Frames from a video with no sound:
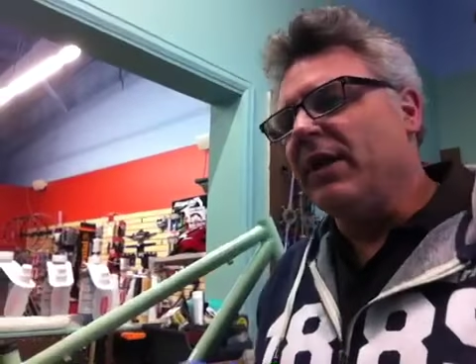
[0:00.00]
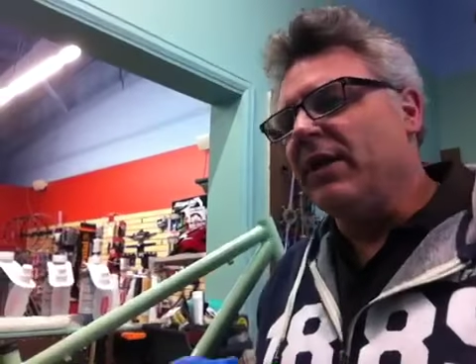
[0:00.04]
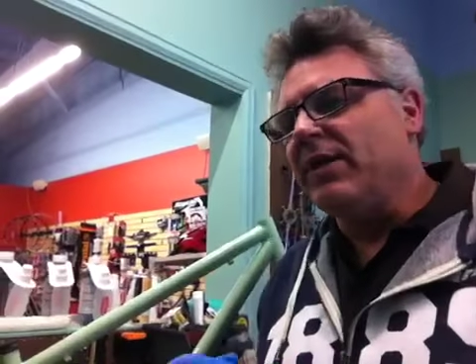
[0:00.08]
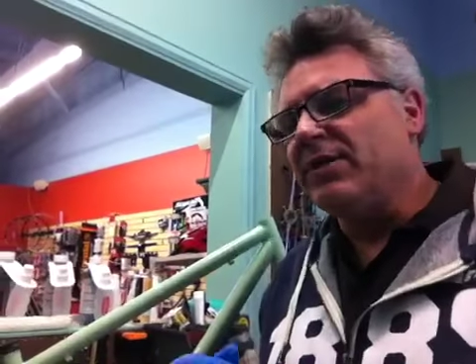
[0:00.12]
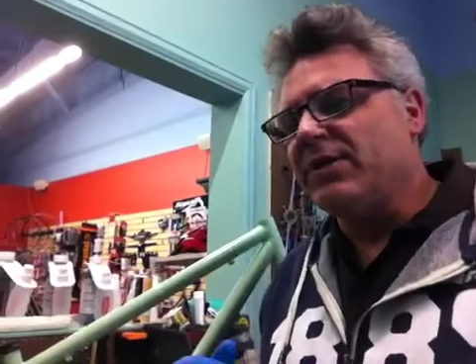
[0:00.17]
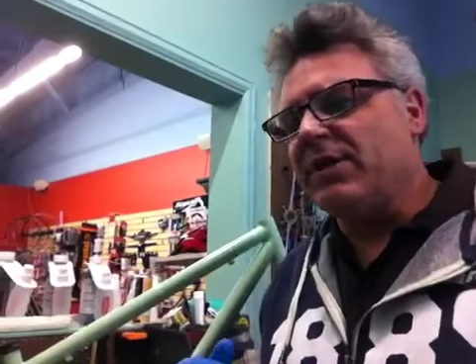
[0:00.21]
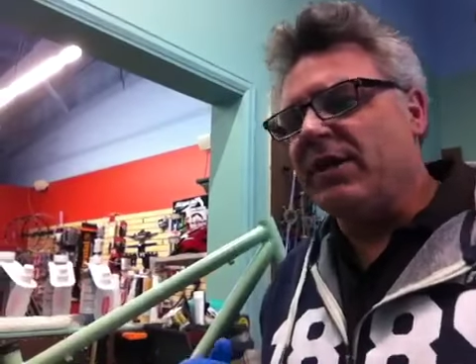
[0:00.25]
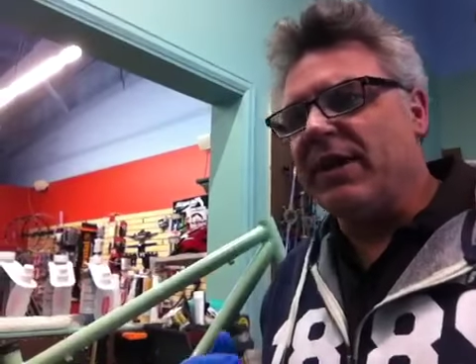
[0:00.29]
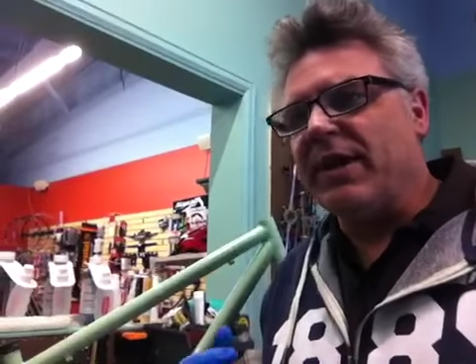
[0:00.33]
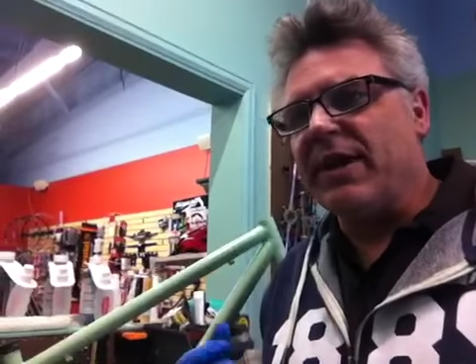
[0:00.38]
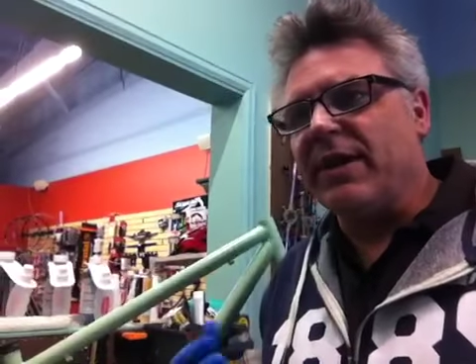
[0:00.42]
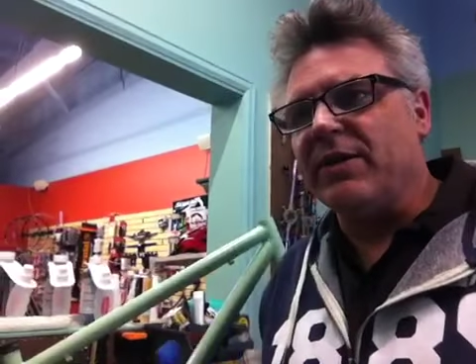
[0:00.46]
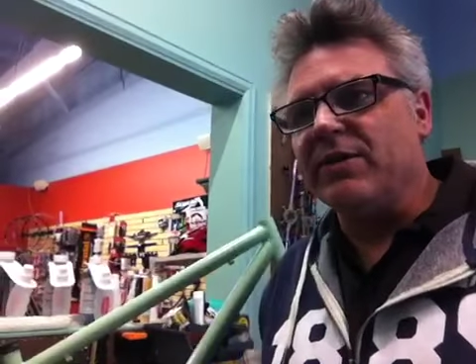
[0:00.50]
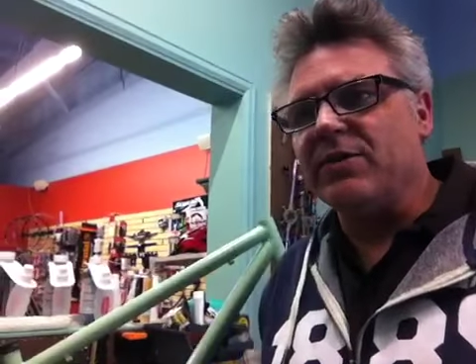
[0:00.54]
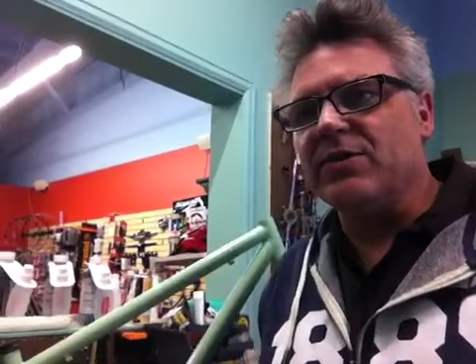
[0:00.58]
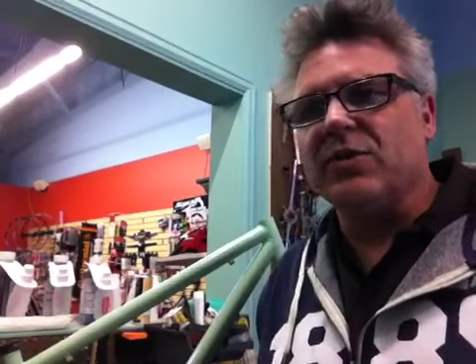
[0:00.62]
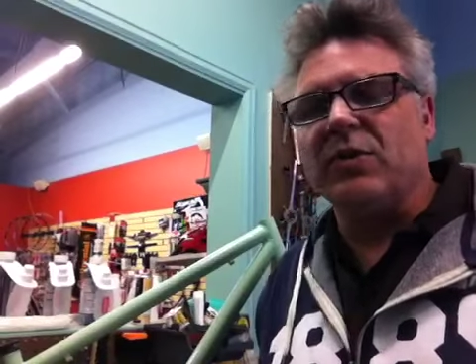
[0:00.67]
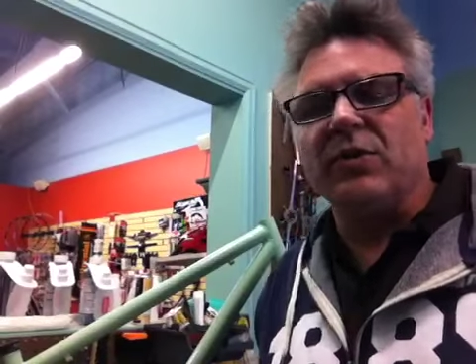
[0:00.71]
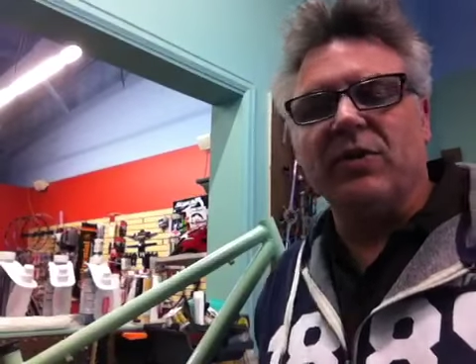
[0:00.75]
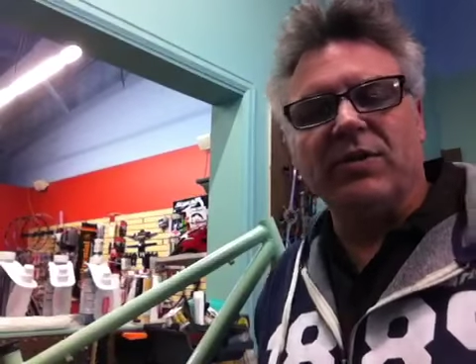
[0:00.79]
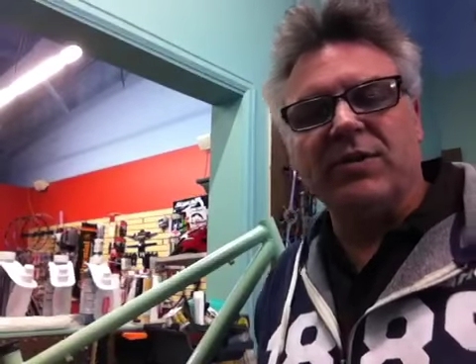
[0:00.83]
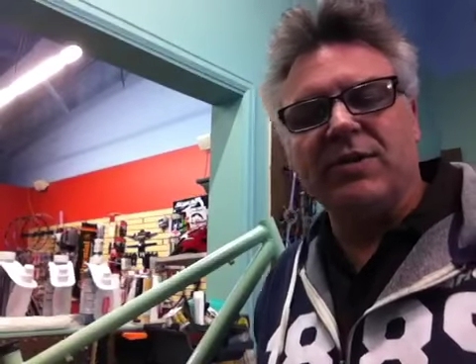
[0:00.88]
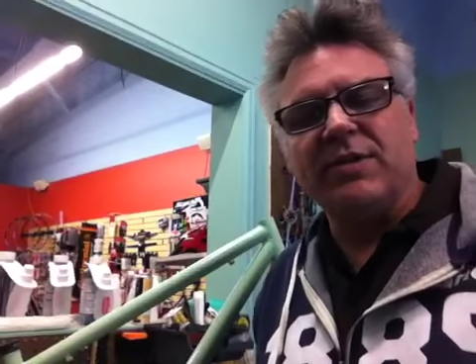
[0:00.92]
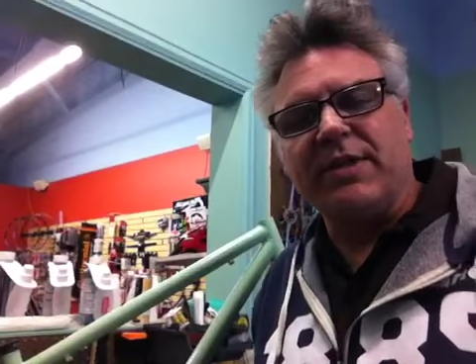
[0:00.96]
She had a
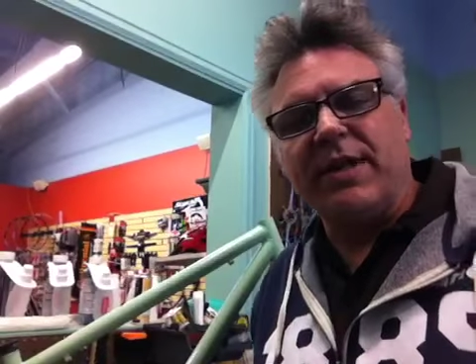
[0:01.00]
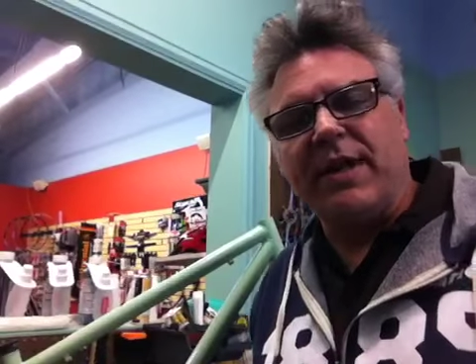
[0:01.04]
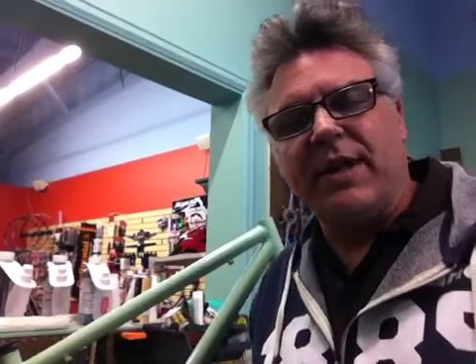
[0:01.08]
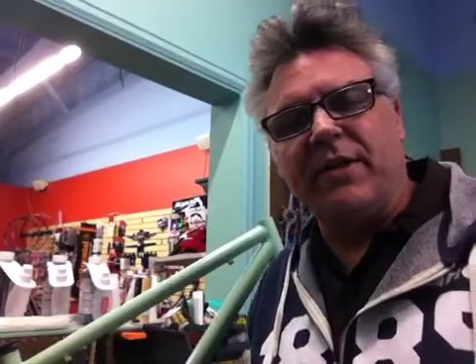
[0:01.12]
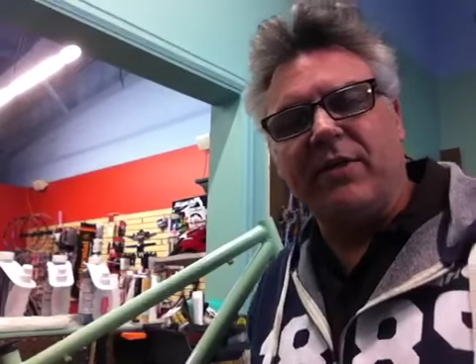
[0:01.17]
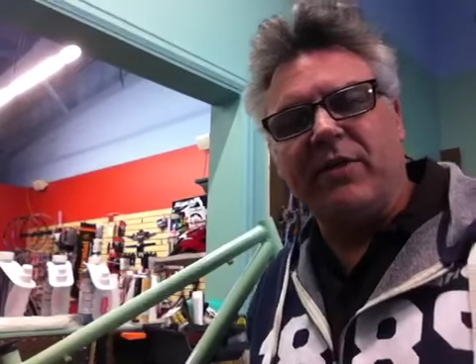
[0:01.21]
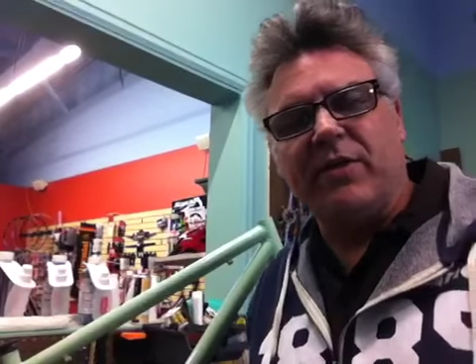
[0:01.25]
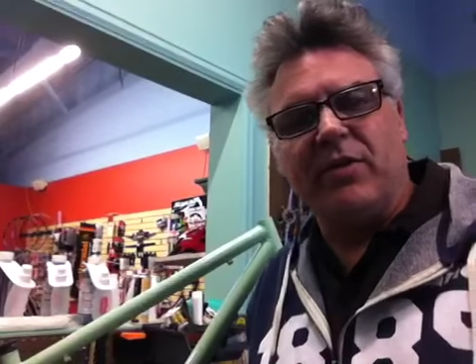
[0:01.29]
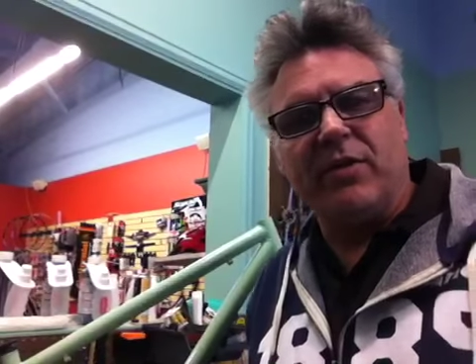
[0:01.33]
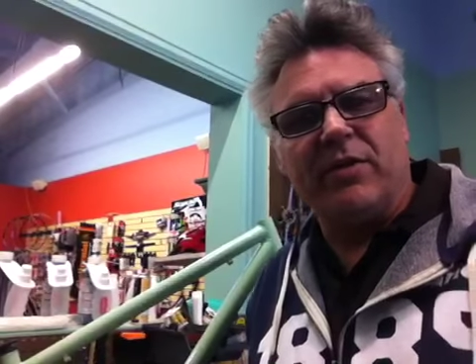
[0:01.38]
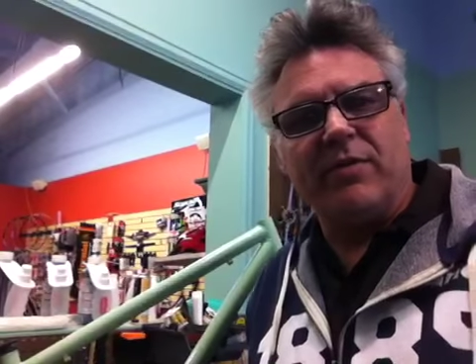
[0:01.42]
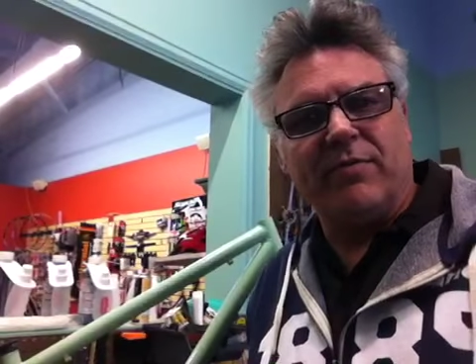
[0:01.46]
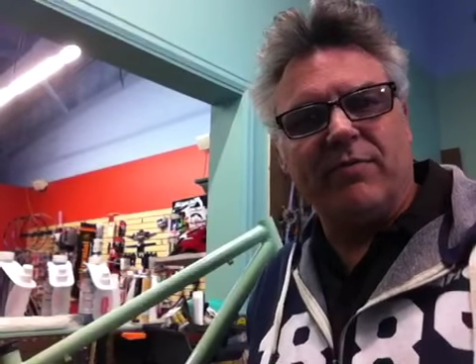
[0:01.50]
certain standard